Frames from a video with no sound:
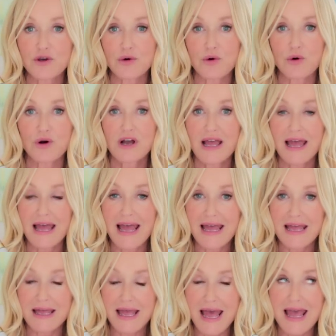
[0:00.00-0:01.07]
your
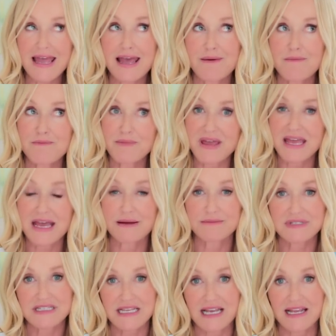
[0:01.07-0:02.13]
AM, PM
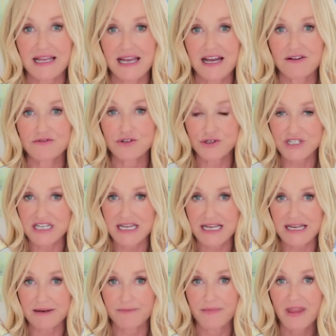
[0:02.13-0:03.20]
skincare
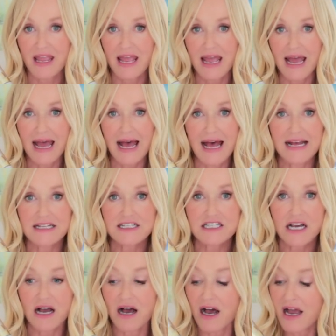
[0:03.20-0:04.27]
routine.
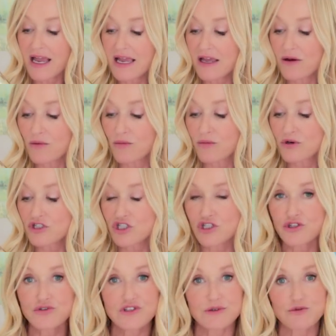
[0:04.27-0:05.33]
And I would
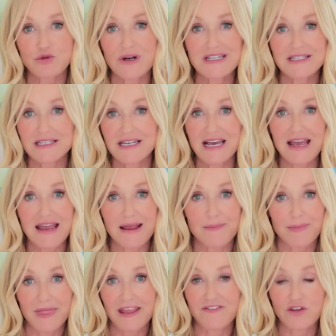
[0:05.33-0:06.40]
use them twice a day
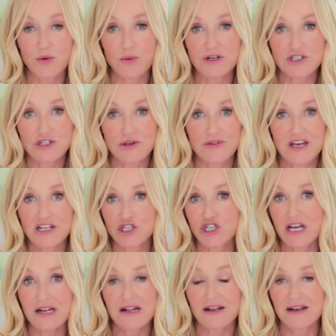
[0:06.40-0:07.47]
if you want to. They're
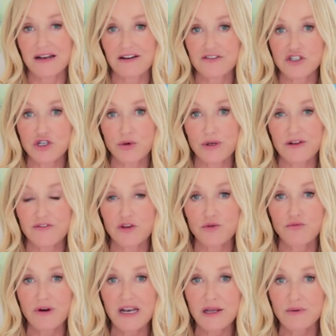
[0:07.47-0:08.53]
gentle enough to. And if you
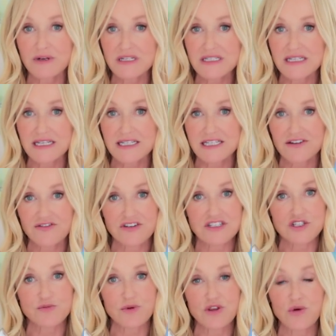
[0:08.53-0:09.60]
really want to see a
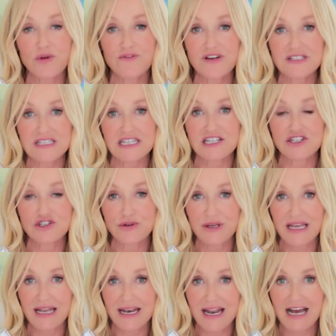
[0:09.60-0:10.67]
difference, but you're invested in
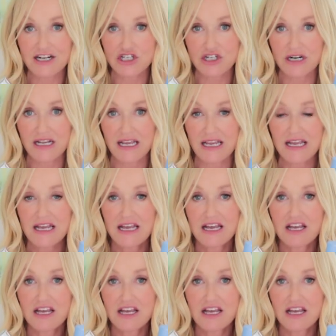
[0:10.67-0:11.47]
doing it naturally,